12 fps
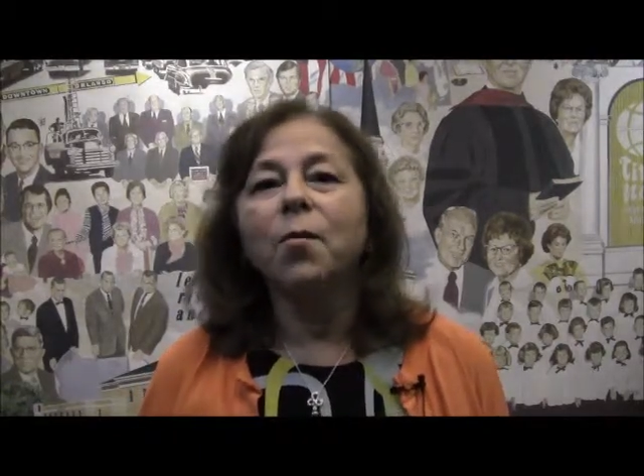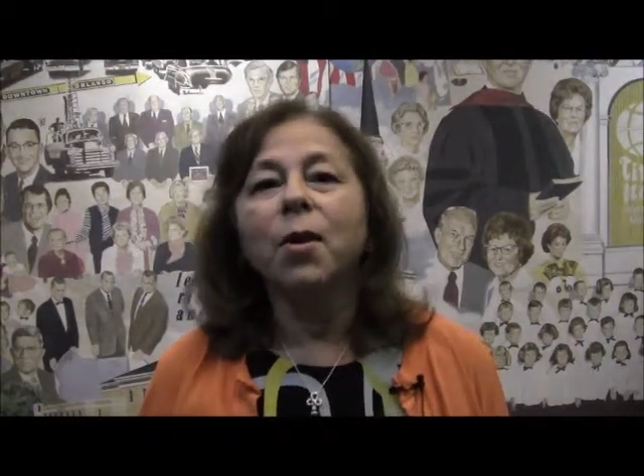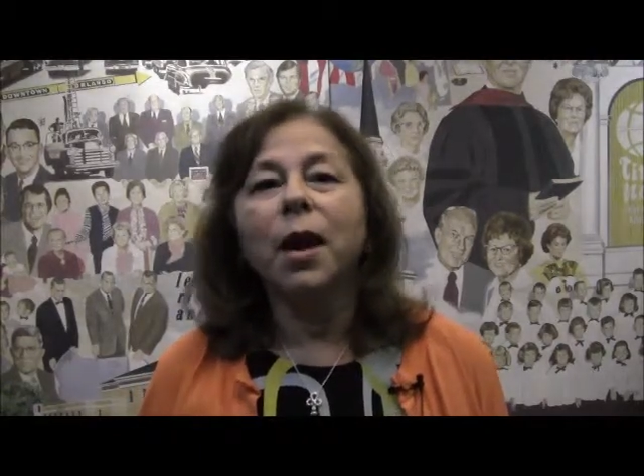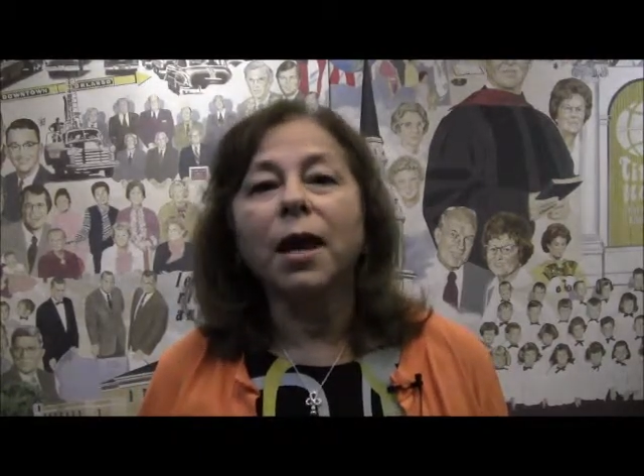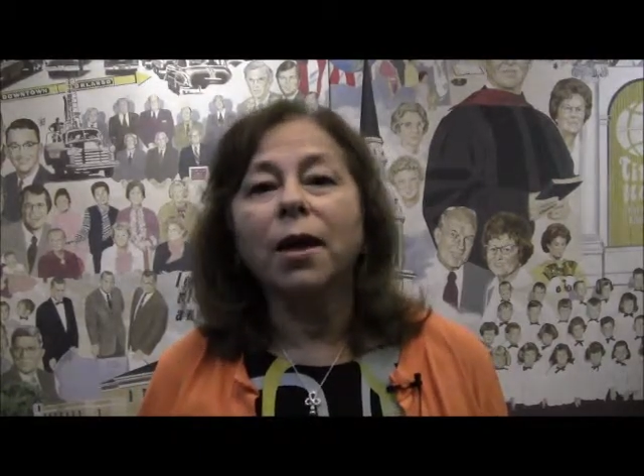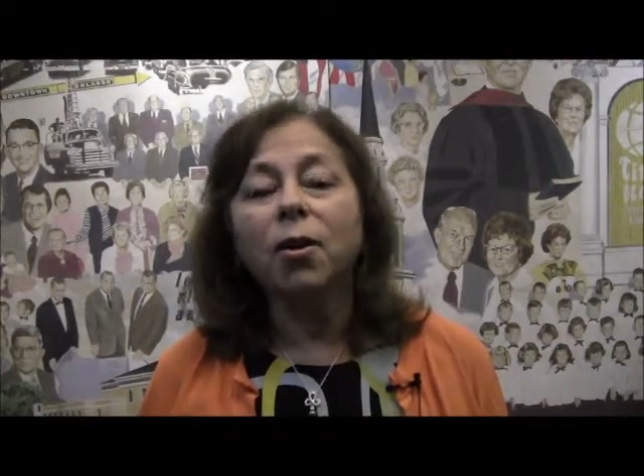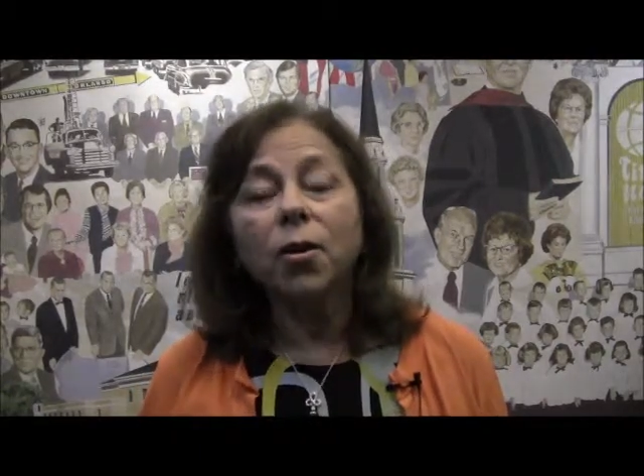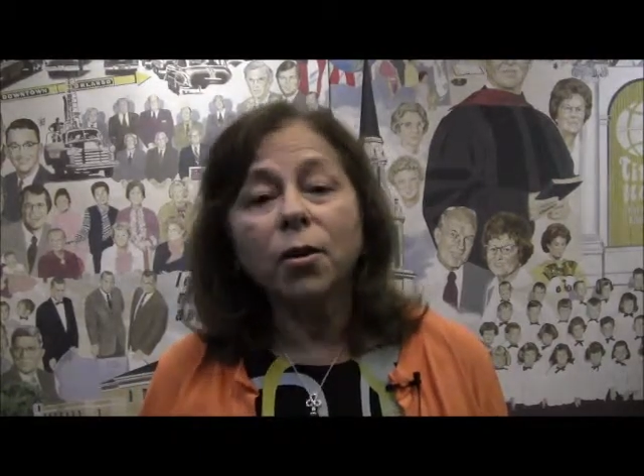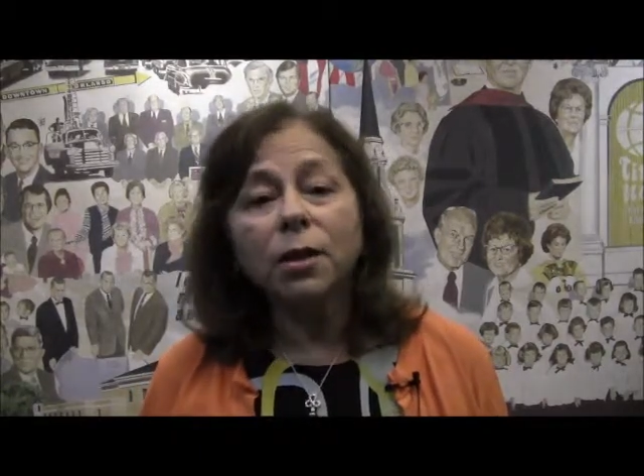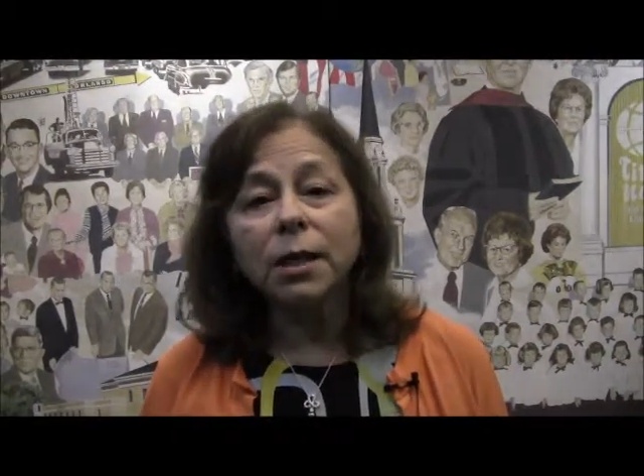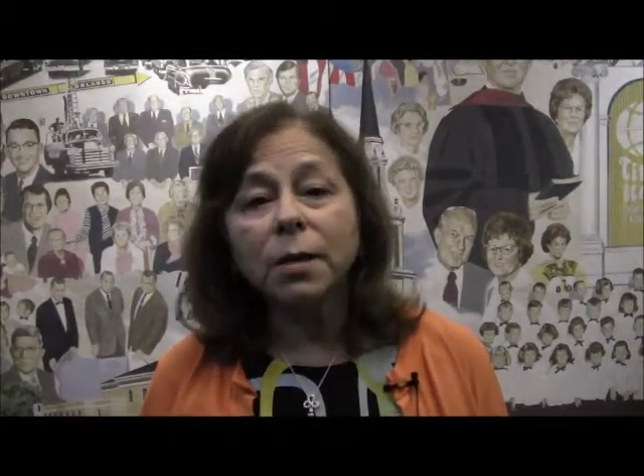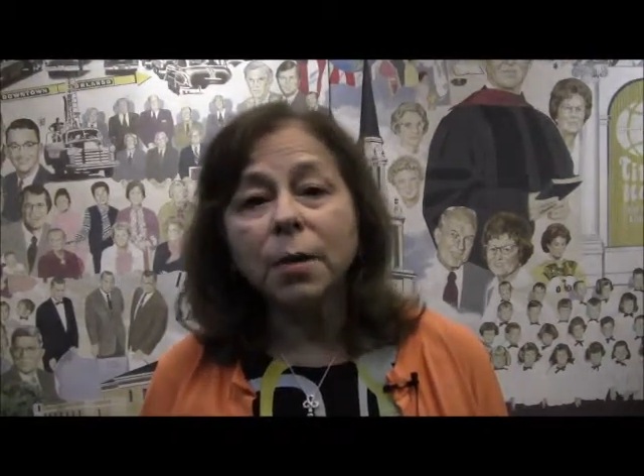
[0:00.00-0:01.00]
When I
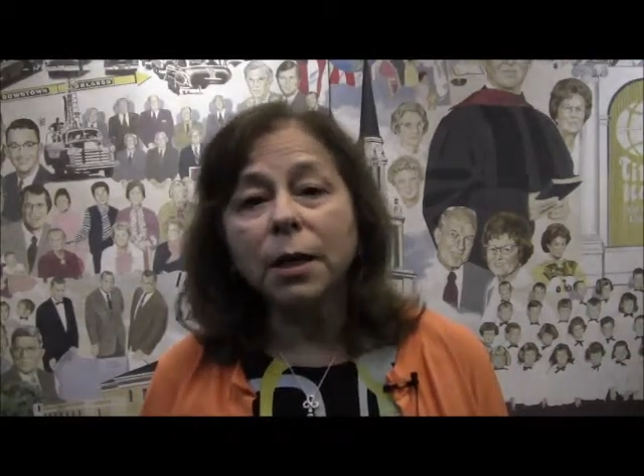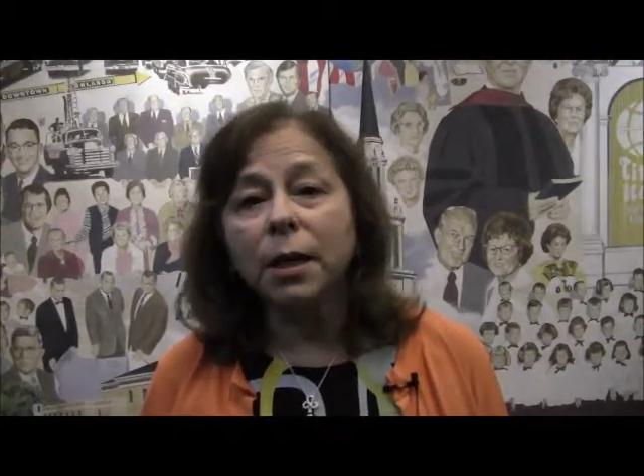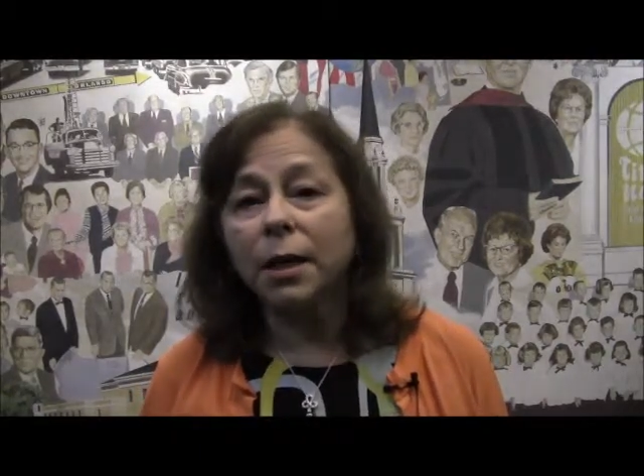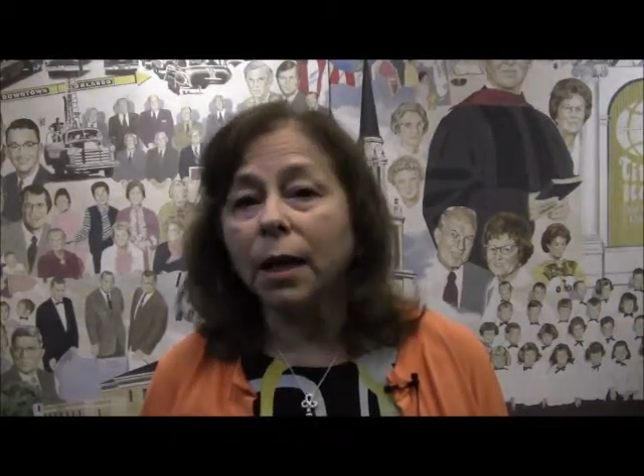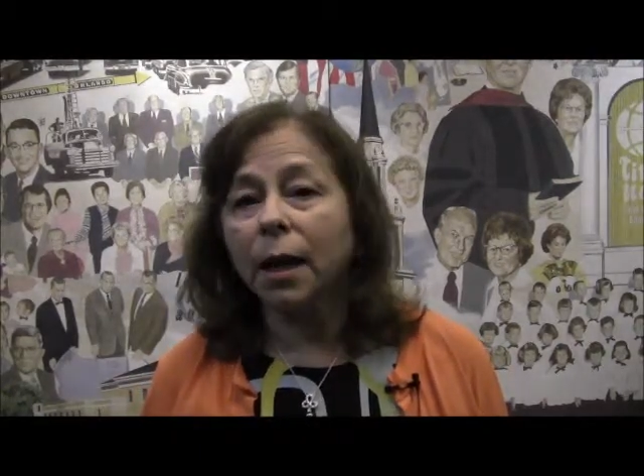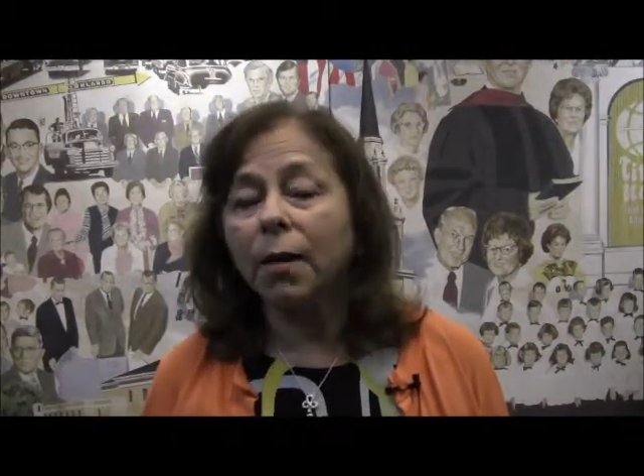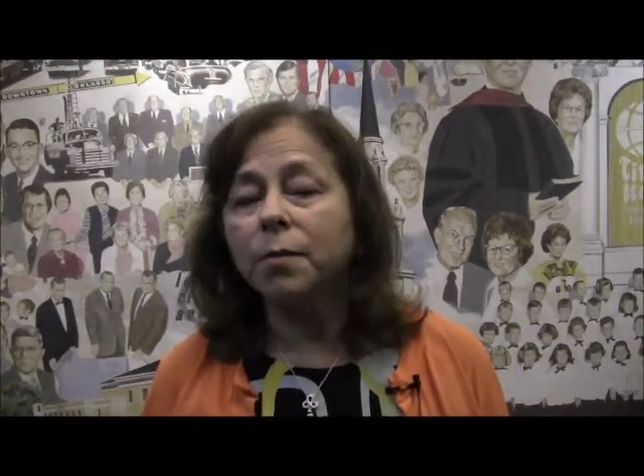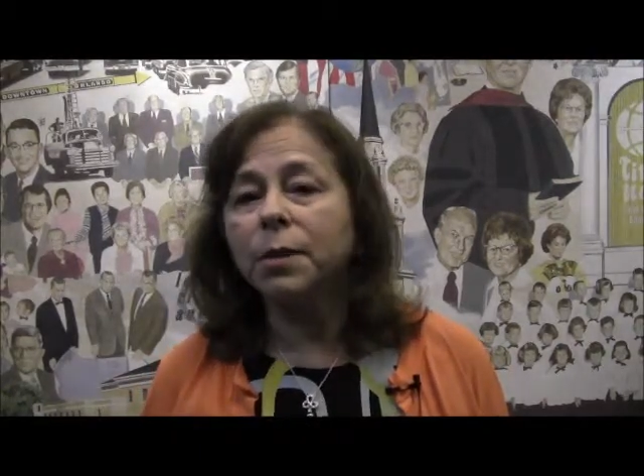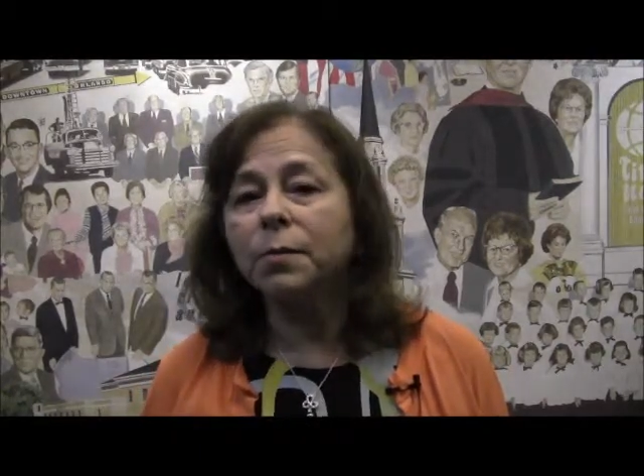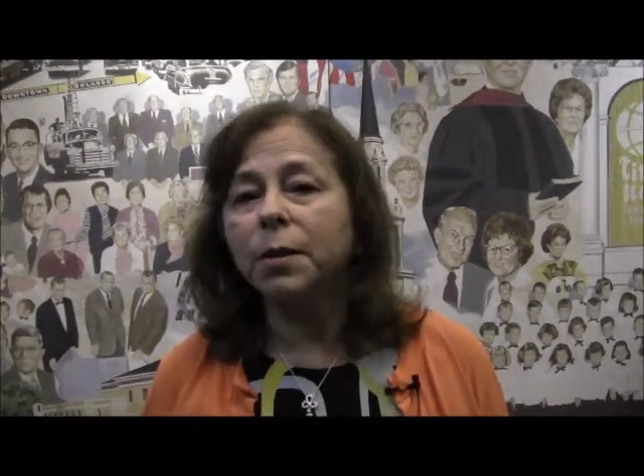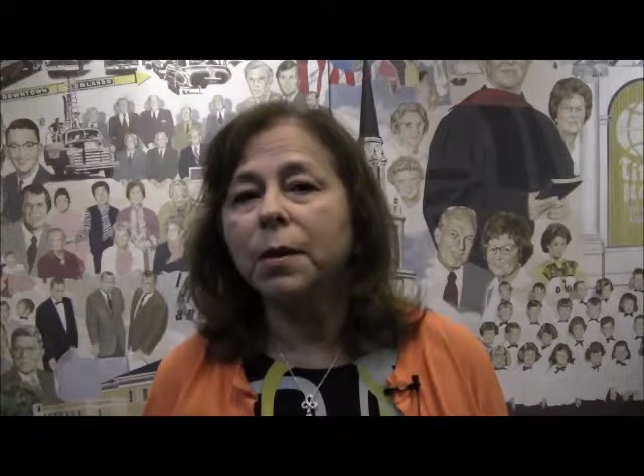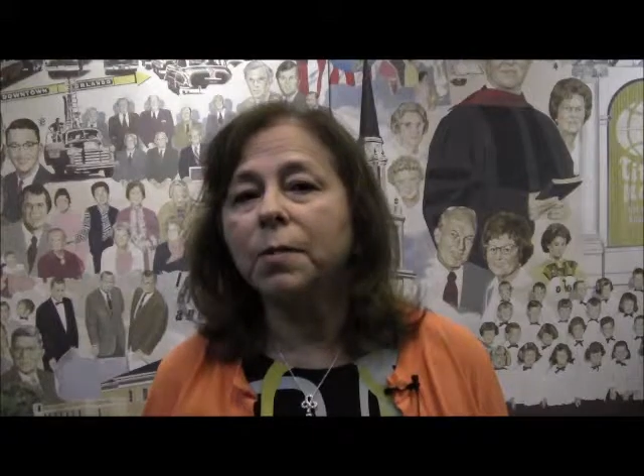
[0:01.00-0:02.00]
encourage anybody to come to
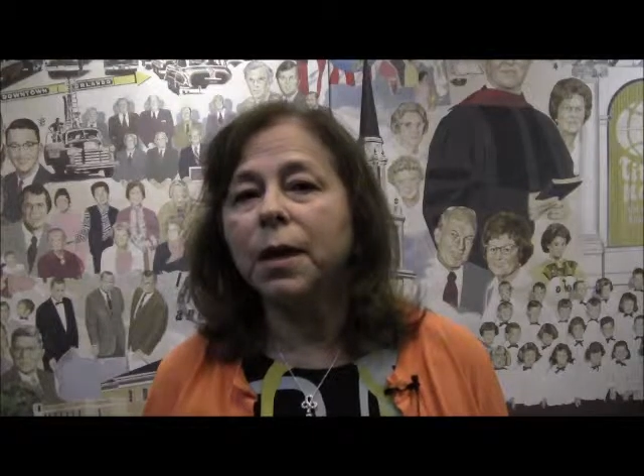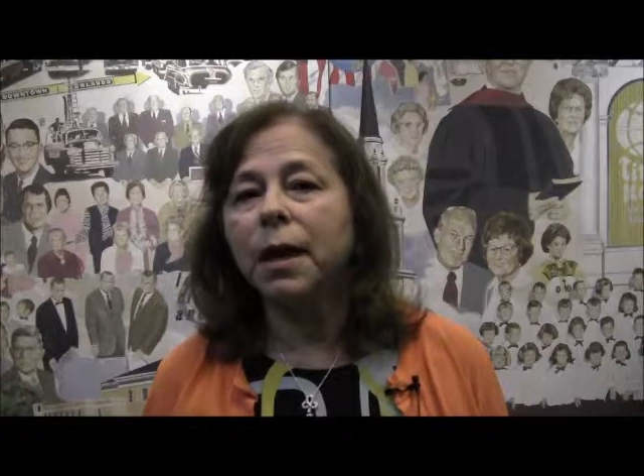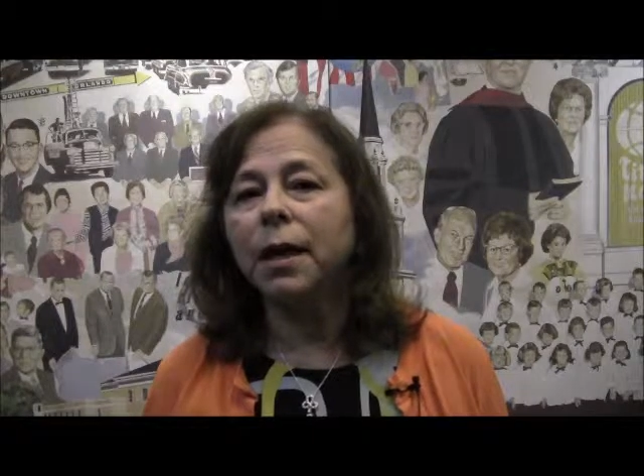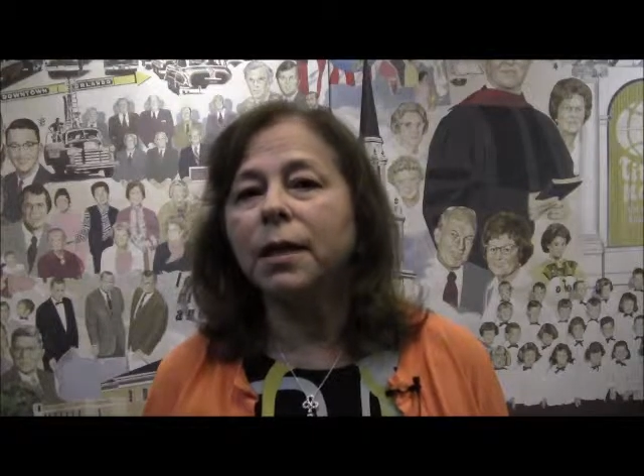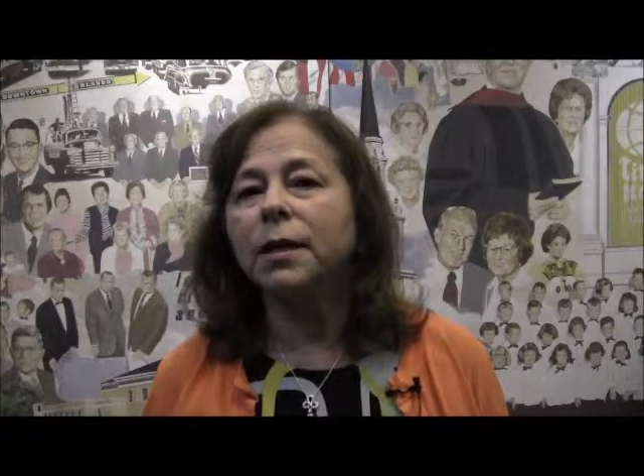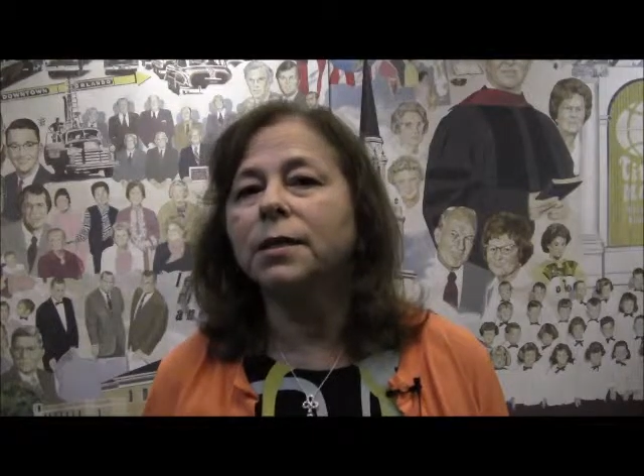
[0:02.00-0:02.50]
PBA,